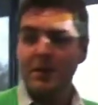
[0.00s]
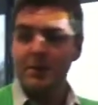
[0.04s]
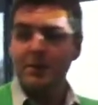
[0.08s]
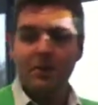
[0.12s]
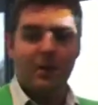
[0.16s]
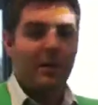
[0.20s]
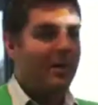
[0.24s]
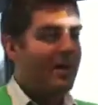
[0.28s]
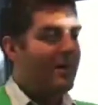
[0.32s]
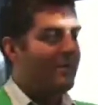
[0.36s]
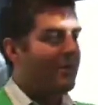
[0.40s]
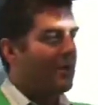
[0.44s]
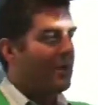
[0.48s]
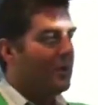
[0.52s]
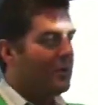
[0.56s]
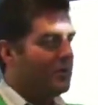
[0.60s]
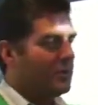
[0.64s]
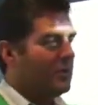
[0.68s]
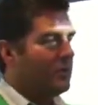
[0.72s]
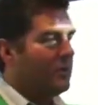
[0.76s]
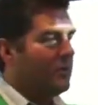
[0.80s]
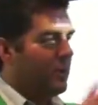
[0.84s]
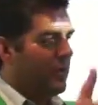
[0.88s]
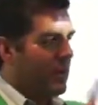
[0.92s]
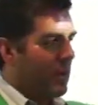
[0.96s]
Rather than having
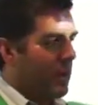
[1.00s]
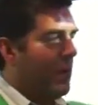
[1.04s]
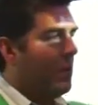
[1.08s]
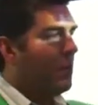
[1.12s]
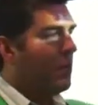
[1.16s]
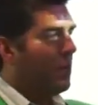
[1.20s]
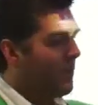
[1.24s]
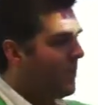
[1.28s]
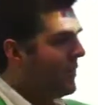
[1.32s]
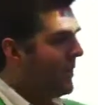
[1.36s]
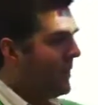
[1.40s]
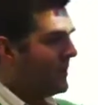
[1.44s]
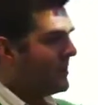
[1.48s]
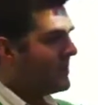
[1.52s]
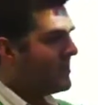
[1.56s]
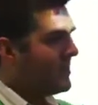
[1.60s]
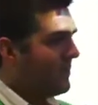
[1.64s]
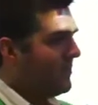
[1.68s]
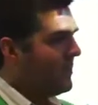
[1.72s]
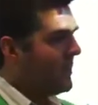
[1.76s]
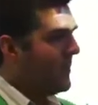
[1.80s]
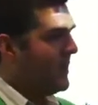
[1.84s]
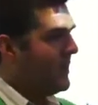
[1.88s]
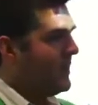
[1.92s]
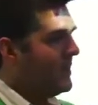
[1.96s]
lots of long things
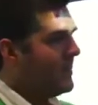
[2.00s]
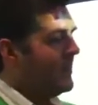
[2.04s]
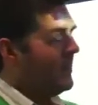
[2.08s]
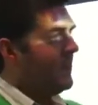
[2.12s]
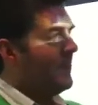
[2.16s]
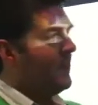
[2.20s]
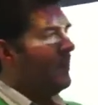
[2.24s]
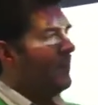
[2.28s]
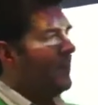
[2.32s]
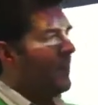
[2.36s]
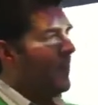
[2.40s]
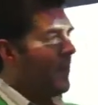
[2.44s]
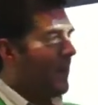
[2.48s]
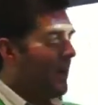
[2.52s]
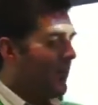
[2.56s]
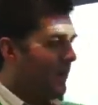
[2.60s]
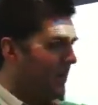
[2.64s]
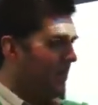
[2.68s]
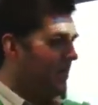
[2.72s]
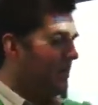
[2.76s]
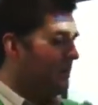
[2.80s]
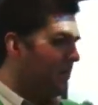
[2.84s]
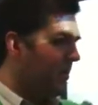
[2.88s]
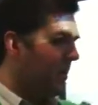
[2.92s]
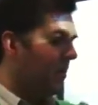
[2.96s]
to read, you have
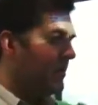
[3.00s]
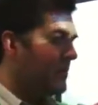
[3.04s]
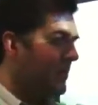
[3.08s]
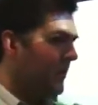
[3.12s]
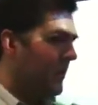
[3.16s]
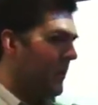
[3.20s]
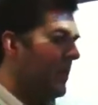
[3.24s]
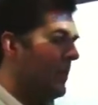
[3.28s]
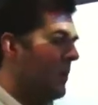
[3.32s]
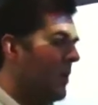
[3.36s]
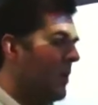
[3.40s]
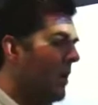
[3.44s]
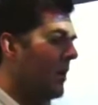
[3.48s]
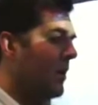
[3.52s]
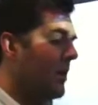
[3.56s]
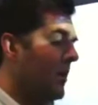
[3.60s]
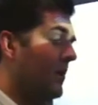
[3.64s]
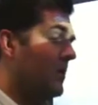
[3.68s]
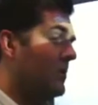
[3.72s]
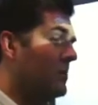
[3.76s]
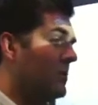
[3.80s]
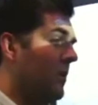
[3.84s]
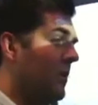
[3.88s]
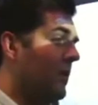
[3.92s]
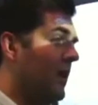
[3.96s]
a bunch of QR
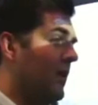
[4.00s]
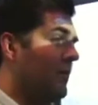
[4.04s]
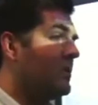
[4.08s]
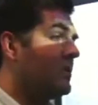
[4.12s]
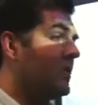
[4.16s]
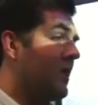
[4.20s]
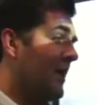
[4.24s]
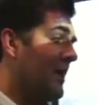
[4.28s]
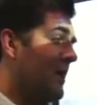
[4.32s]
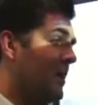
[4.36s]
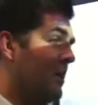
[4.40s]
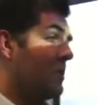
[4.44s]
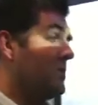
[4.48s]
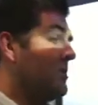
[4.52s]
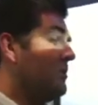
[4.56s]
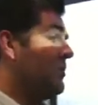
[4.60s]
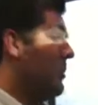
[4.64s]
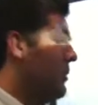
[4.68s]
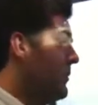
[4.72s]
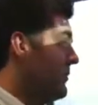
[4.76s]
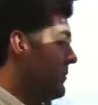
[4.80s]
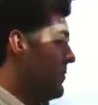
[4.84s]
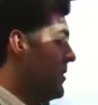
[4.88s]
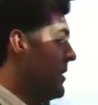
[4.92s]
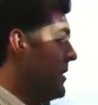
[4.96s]
codes on there which take you to
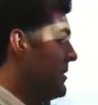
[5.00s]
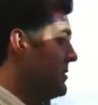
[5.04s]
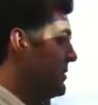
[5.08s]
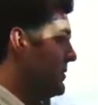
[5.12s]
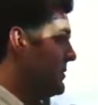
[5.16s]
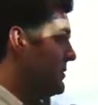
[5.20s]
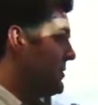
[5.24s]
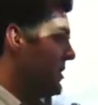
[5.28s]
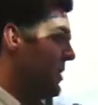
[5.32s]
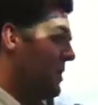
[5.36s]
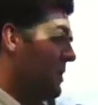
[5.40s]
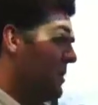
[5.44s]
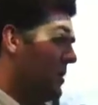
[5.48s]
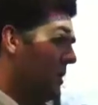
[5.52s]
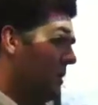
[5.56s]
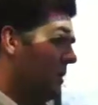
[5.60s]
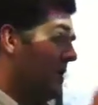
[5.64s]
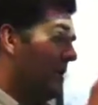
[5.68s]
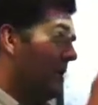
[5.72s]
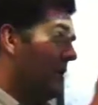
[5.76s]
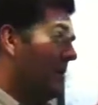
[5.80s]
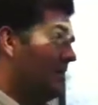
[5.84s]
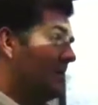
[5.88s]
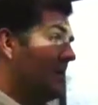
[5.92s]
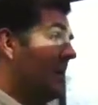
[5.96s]
more information. So you could
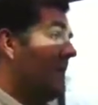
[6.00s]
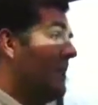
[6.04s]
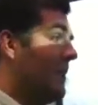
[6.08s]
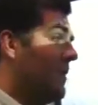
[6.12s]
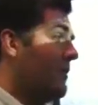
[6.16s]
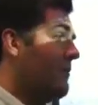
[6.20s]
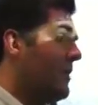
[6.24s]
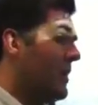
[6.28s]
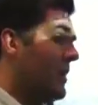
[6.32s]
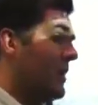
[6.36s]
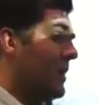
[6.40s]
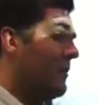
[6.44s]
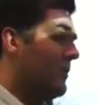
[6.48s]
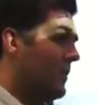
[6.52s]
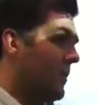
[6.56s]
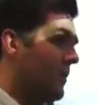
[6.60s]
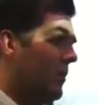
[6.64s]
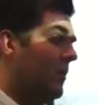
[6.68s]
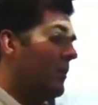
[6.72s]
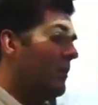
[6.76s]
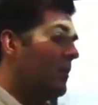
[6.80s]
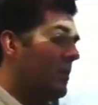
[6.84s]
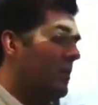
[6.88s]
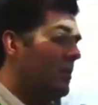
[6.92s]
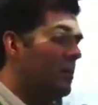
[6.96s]
stand there and read it if you
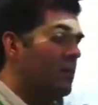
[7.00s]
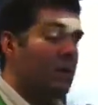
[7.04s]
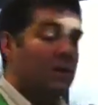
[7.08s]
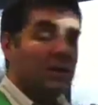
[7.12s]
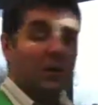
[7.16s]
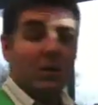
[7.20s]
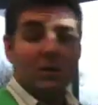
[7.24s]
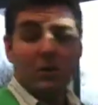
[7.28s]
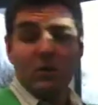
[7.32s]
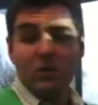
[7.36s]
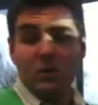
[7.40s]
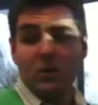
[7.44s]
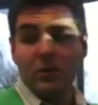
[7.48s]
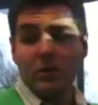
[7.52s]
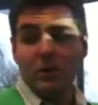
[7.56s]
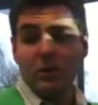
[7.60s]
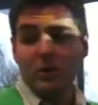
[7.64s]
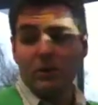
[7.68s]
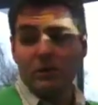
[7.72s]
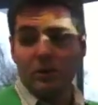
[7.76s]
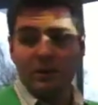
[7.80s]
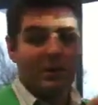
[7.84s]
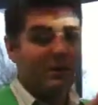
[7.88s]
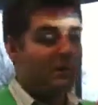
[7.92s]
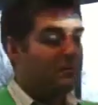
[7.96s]
want to, or you
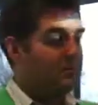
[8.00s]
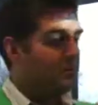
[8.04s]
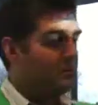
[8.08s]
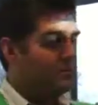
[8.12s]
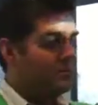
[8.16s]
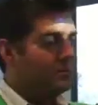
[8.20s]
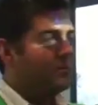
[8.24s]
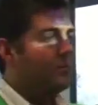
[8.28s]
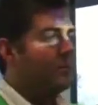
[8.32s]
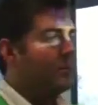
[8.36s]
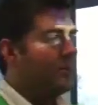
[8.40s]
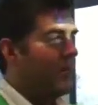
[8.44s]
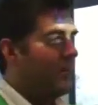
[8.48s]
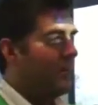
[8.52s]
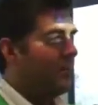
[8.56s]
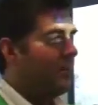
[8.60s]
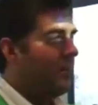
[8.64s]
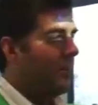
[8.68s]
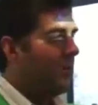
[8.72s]
can take a